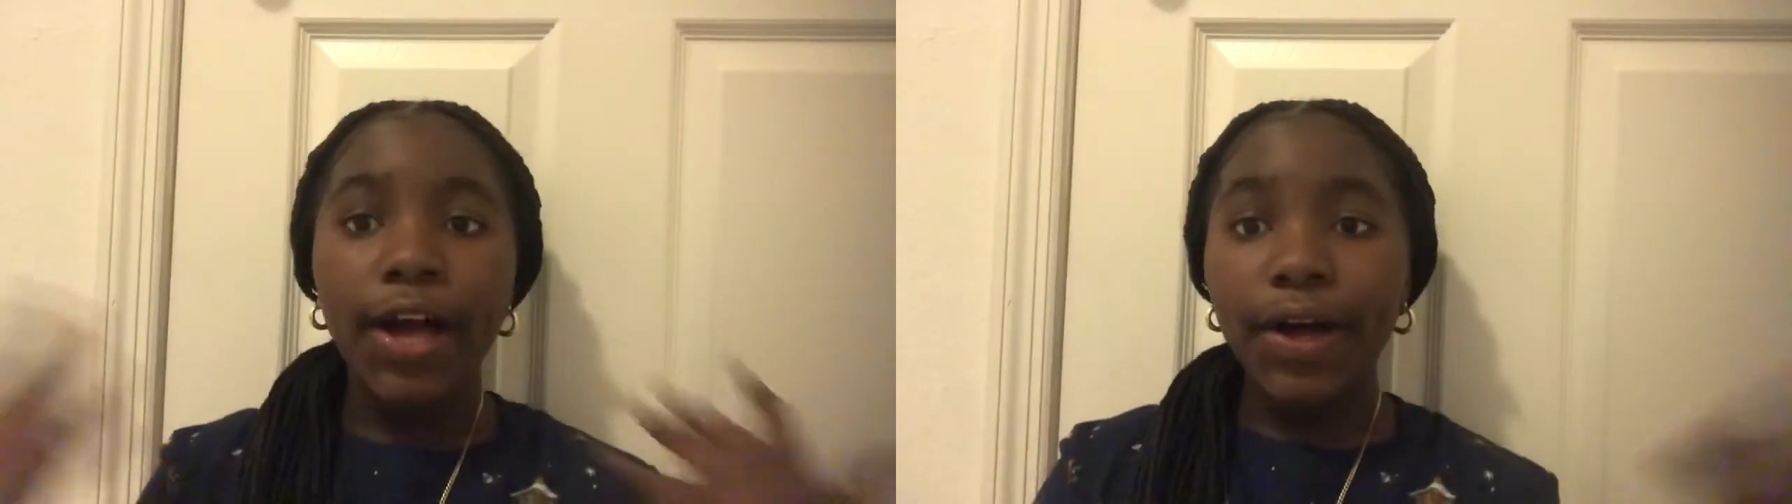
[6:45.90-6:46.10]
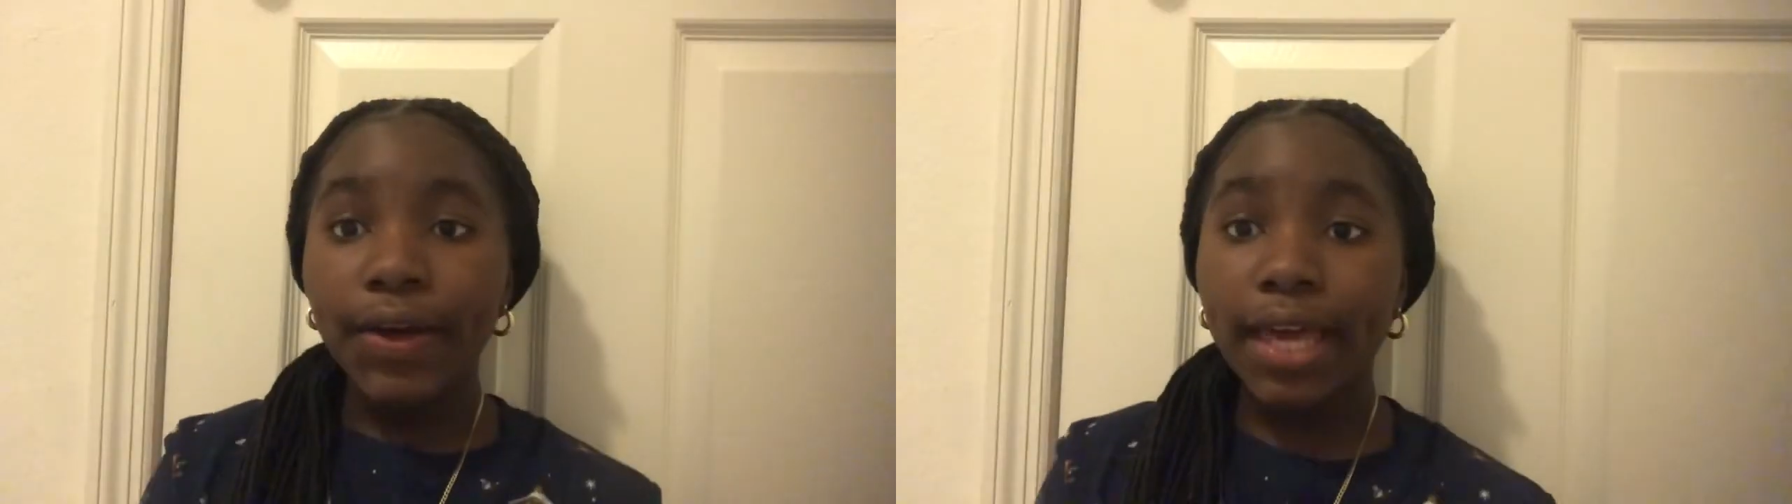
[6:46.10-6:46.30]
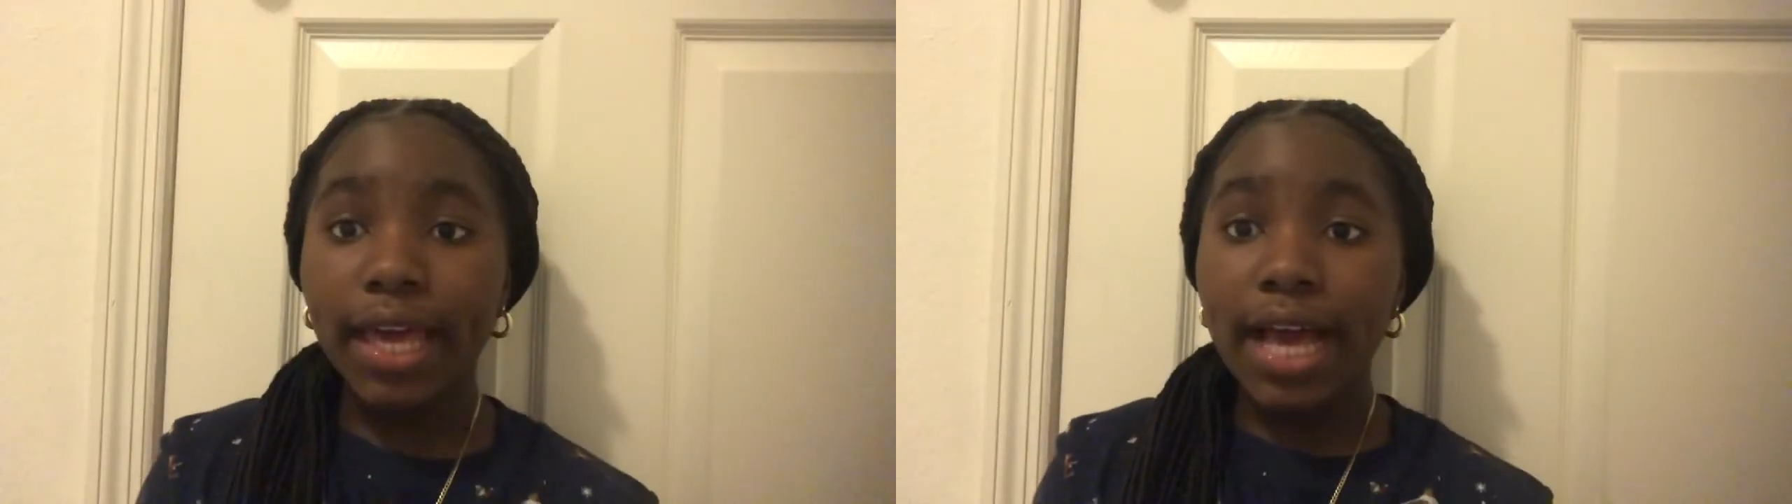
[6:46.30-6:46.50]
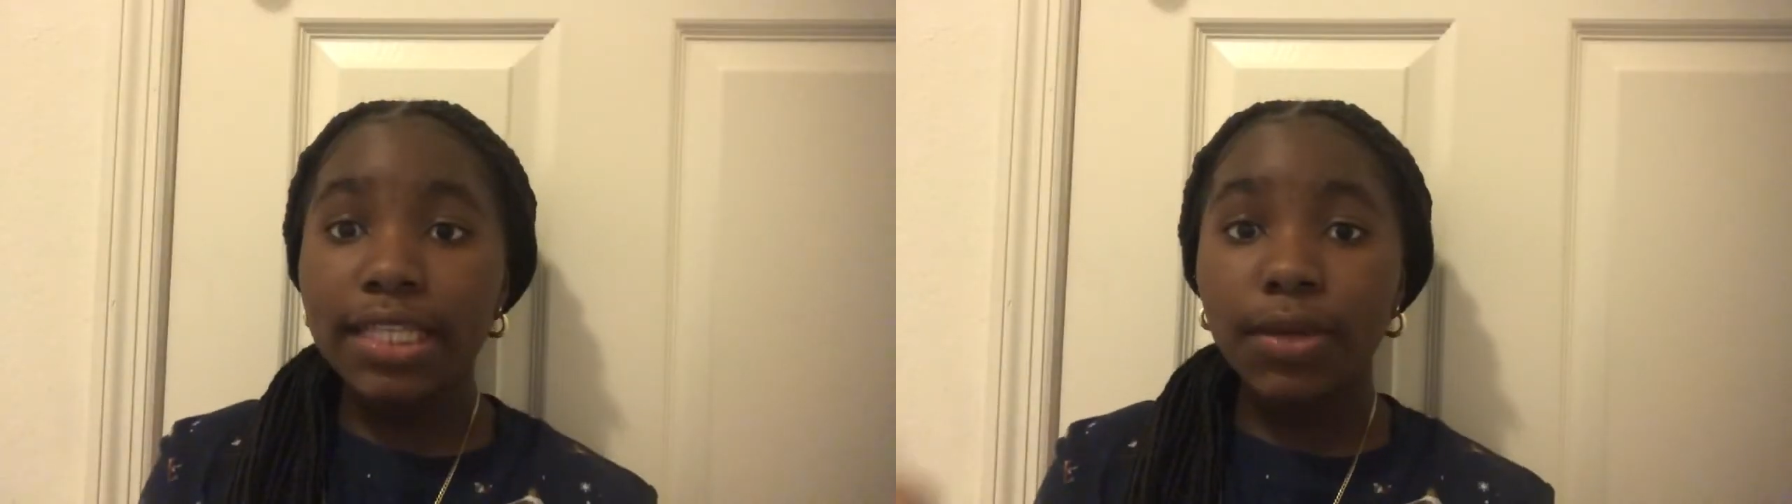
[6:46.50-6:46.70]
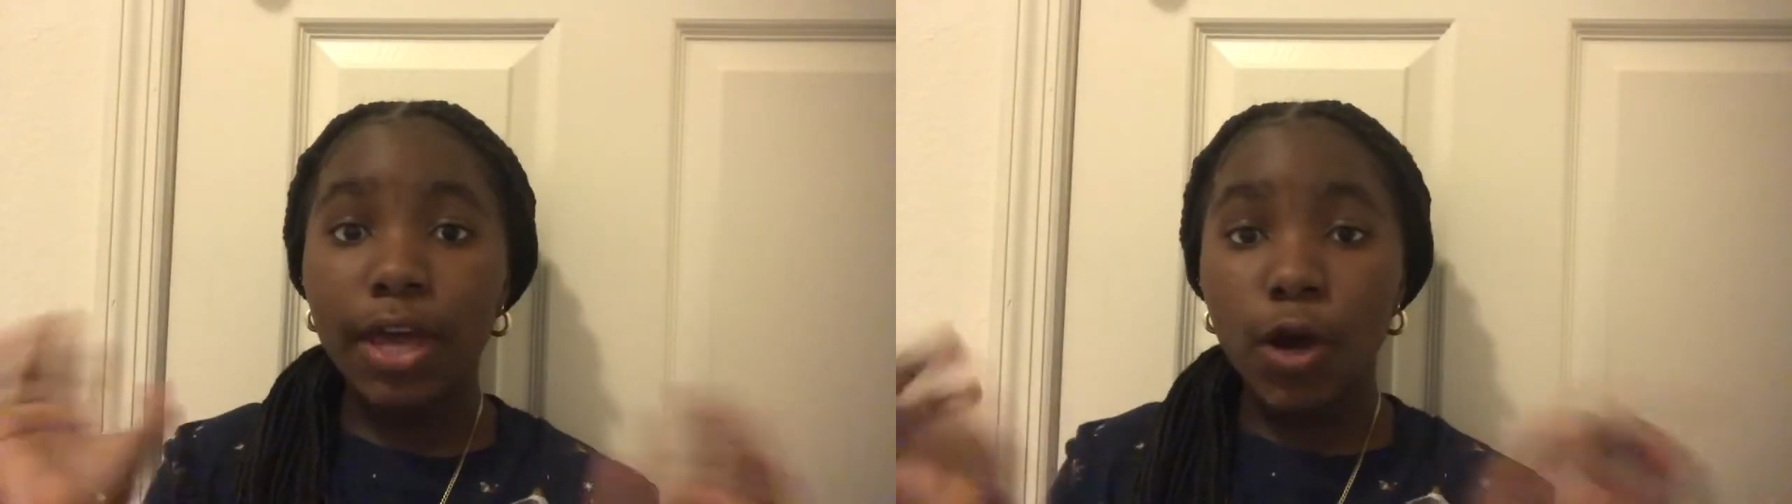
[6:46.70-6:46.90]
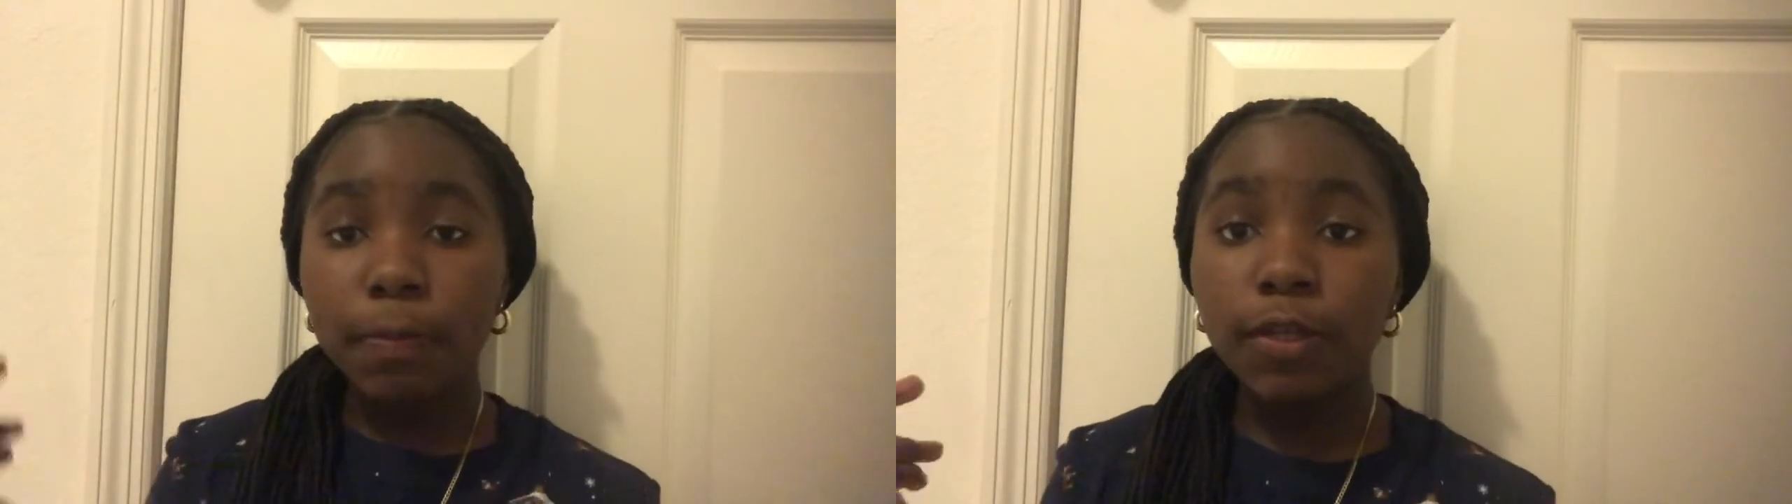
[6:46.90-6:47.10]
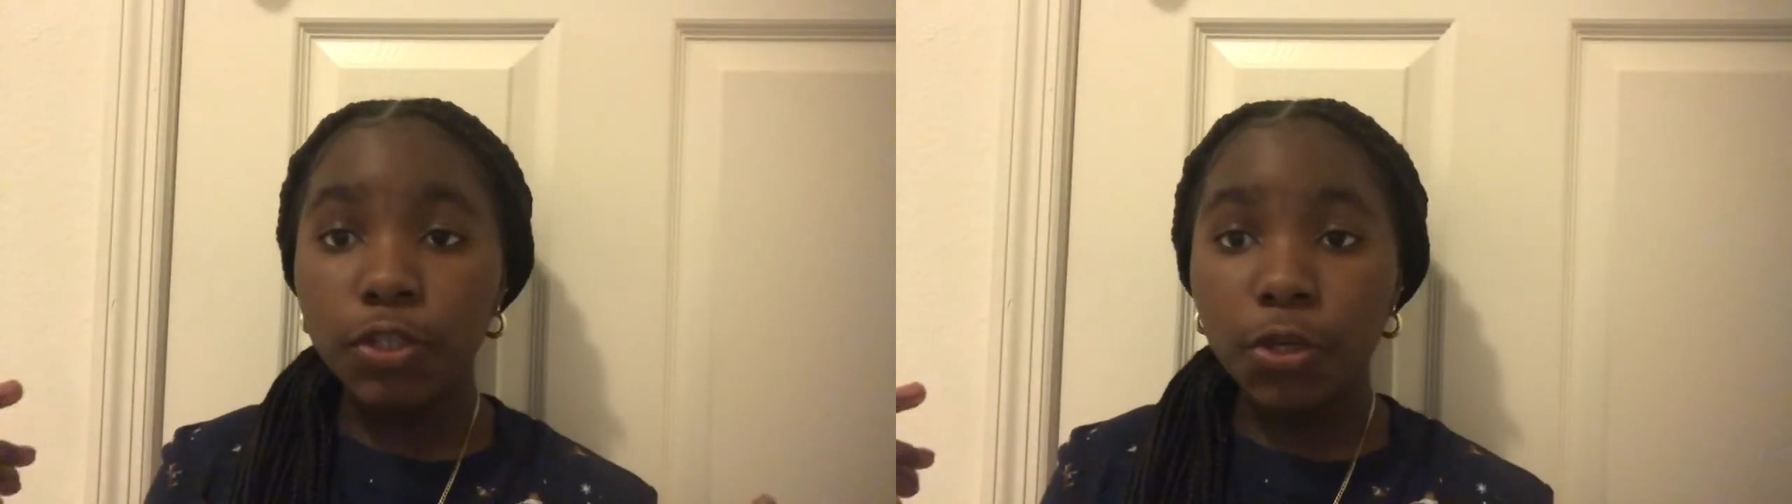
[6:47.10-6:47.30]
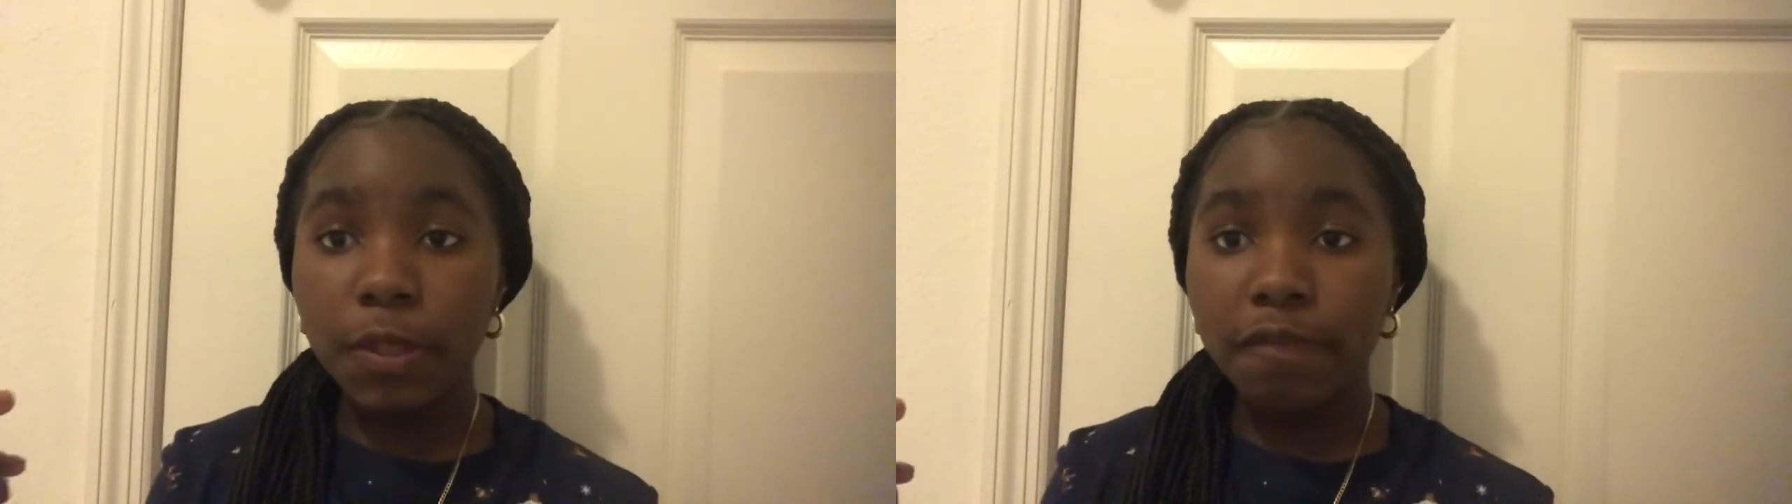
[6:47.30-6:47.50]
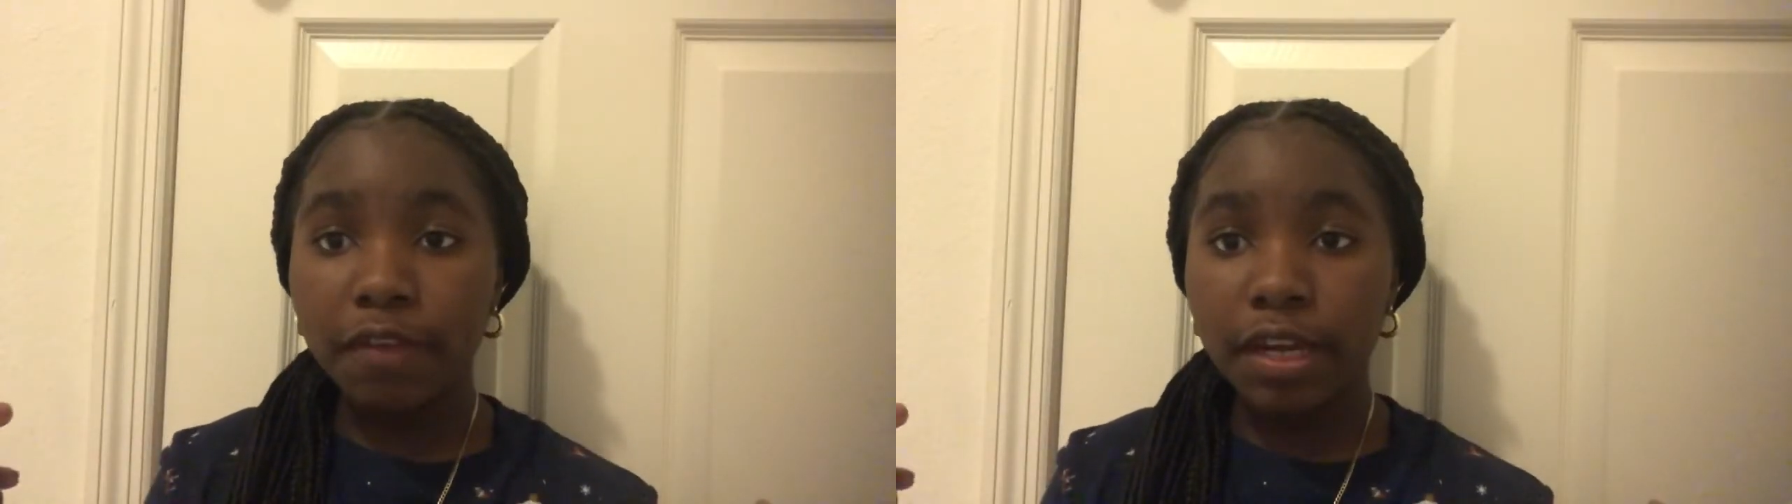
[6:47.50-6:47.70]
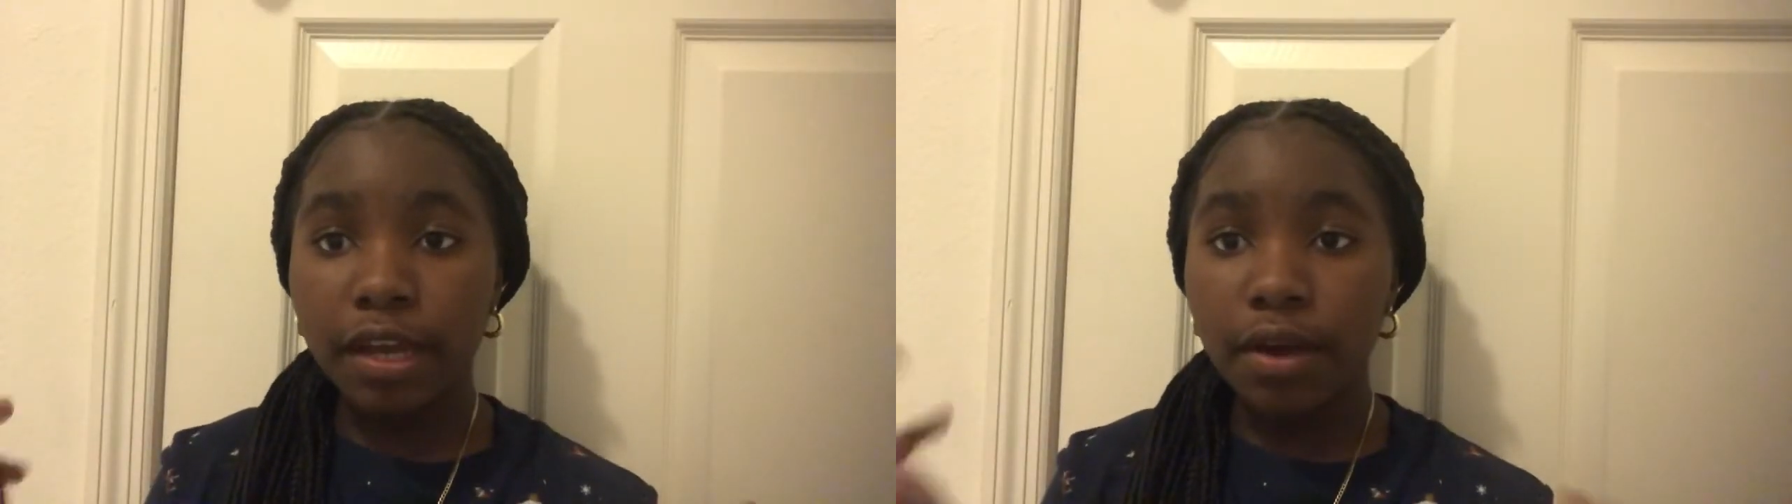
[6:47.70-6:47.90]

Okay guys, so I hope you enjoyed the video.